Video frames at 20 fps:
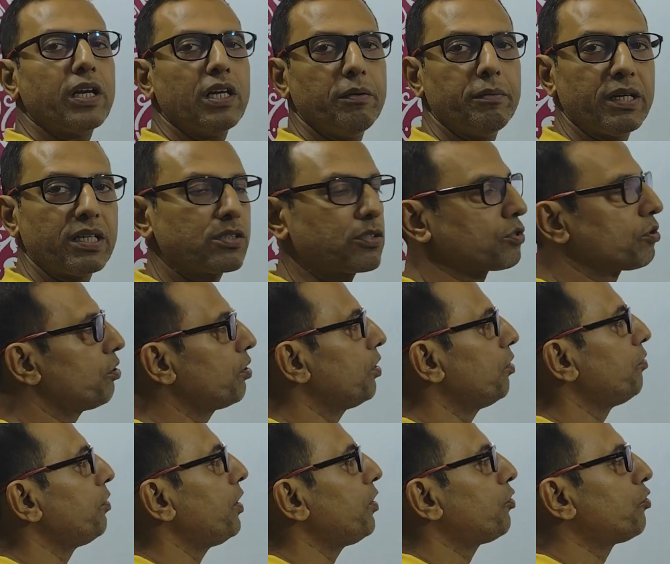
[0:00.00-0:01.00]
elements, so
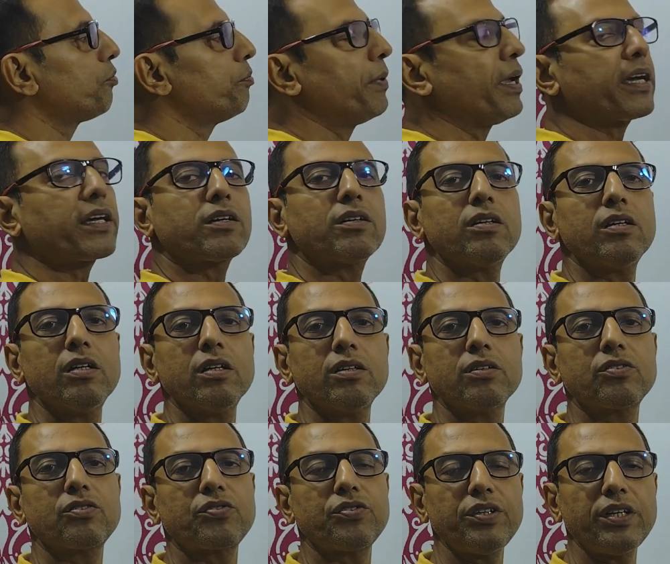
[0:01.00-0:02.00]
you need to make
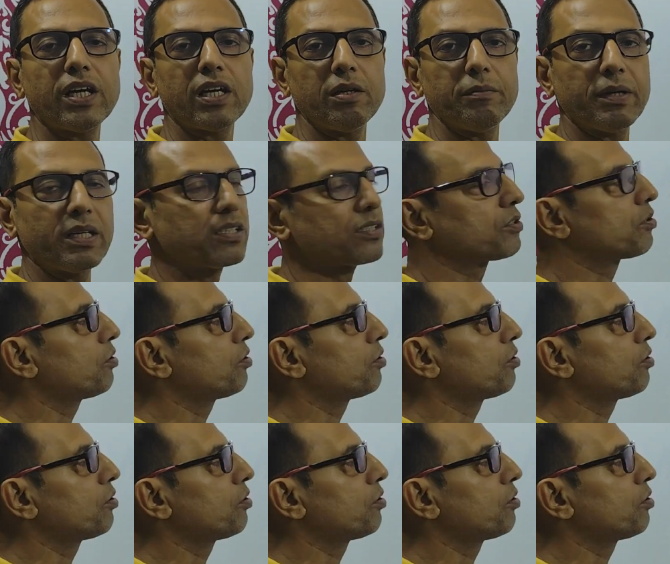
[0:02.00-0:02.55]
three elements.